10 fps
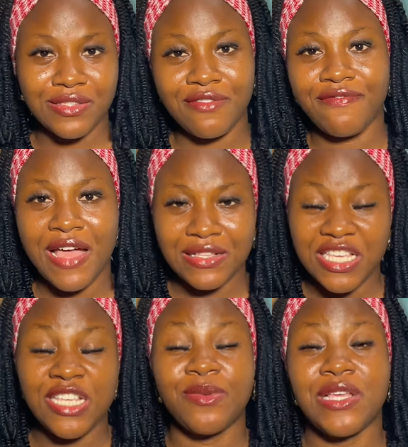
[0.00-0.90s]
In fact,
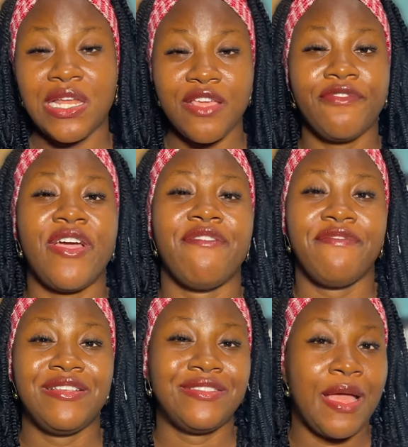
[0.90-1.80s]
especially if you're a
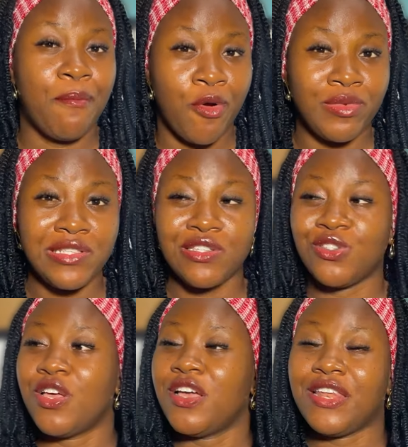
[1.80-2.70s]
first time mom, this
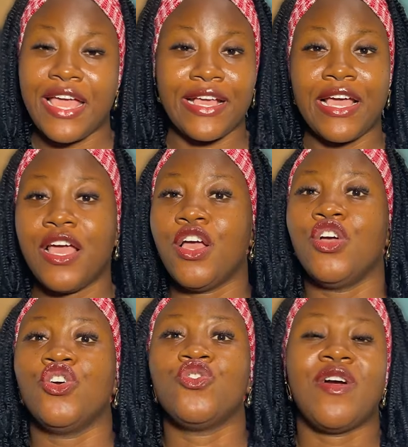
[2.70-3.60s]
is like
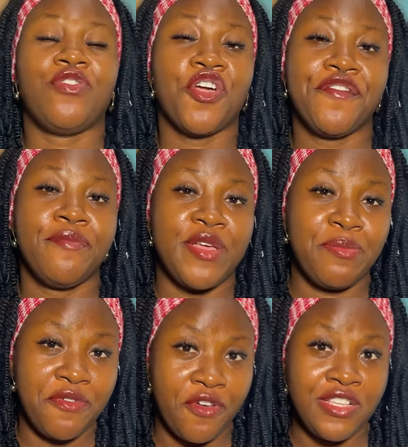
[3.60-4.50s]
you have not given
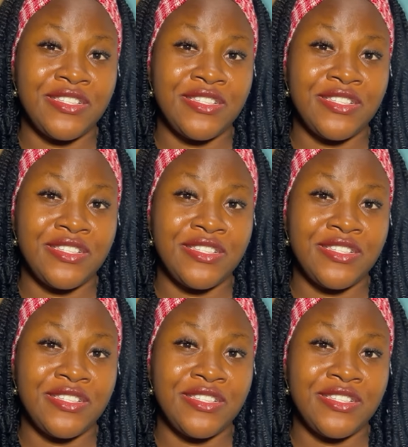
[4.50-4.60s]
birth before.